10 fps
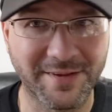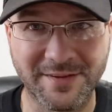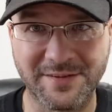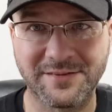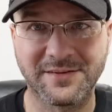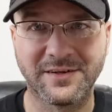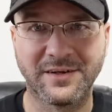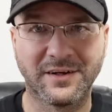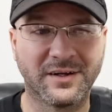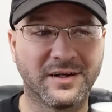is
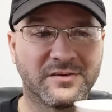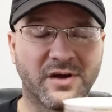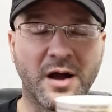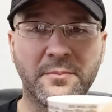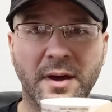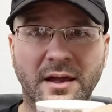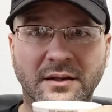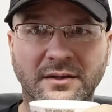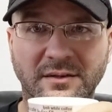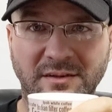so I
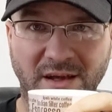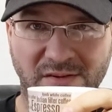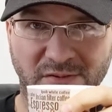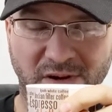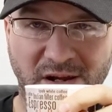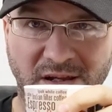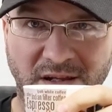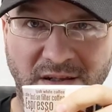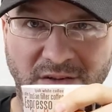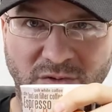met
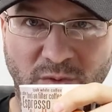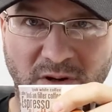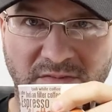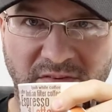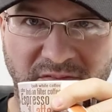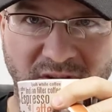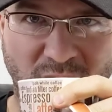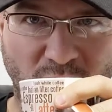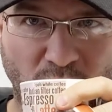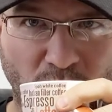Desiree in
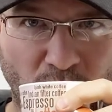2015.